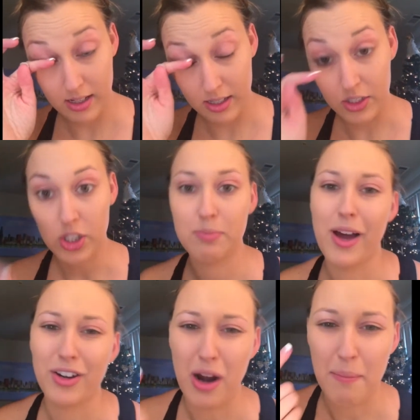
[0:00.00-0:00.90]
It's just
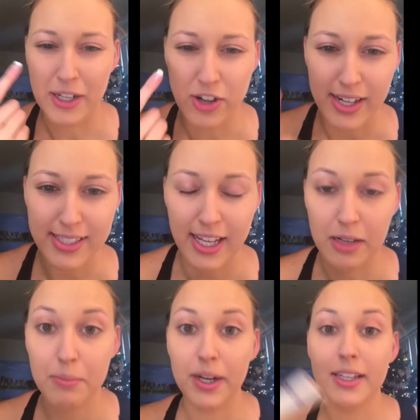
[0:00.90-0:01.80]
better on my dry
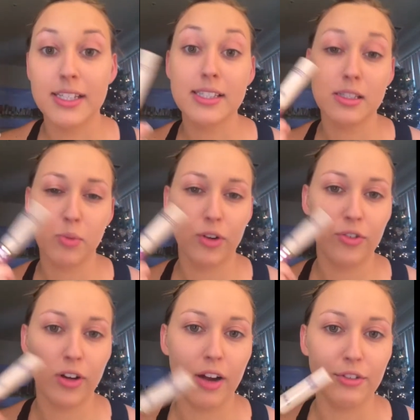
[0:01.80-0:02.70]
skin, but this is more
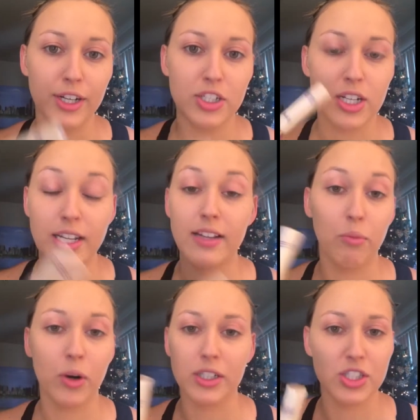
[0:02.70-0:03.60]
full coverage and it
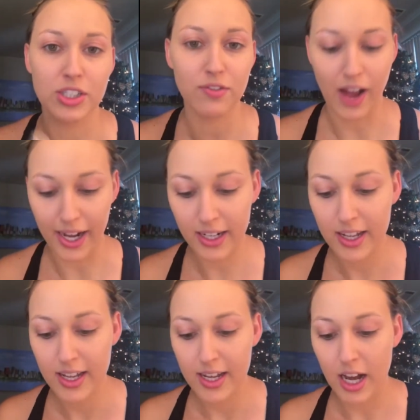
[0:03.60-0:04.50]
works just fine.
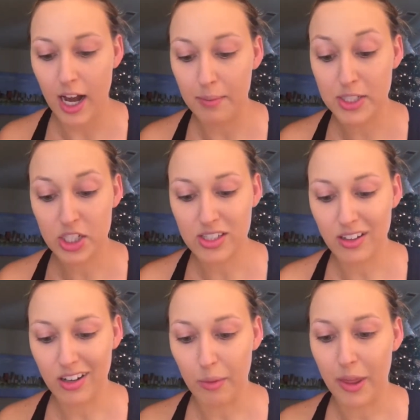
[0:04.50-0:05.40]
It's just a
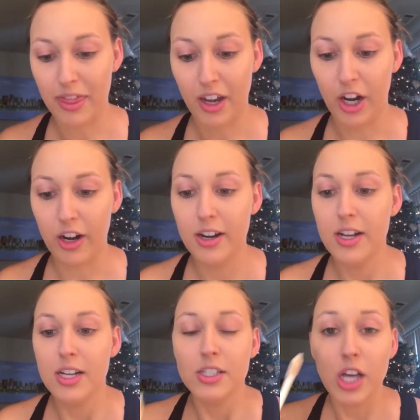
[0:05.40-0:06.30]
little bit thicker.
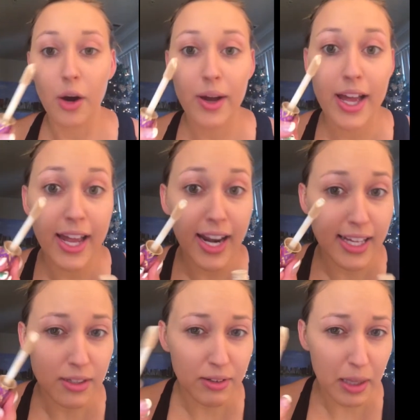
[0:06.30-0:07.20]
So it
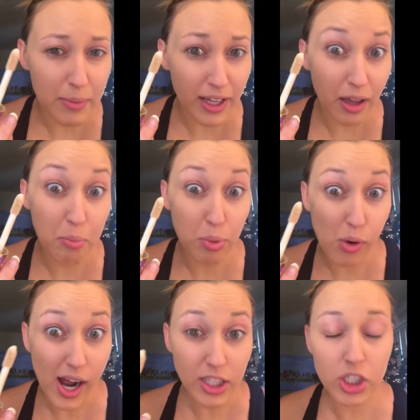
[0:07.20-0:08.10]
has a really big
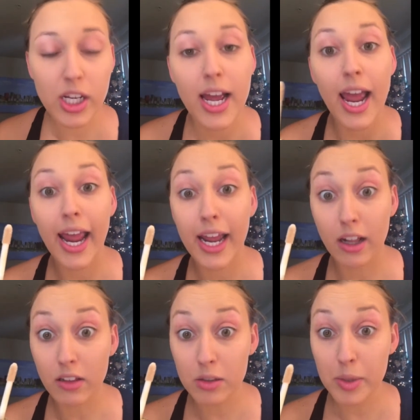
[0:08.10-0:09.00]
brush, and a
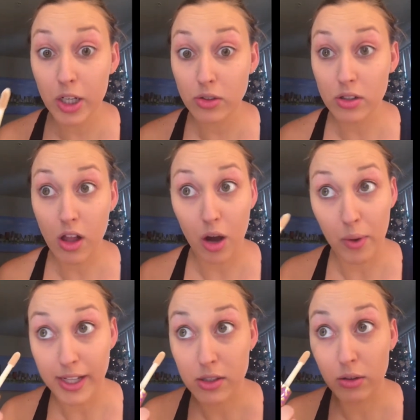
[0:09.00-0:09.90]
little bit goes a long
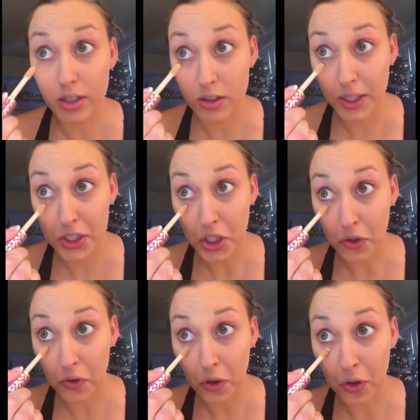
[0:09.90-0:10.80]
way, so literally
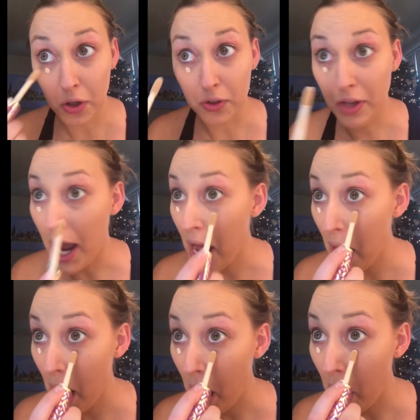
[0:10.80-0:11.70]
just a little dot,
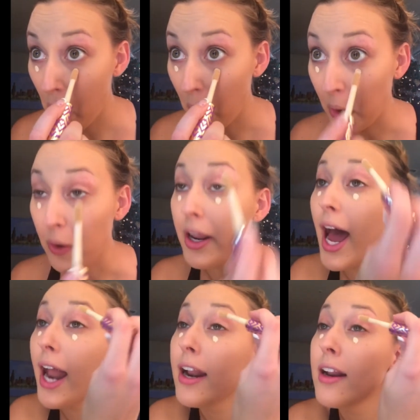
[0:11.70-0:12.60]
dot,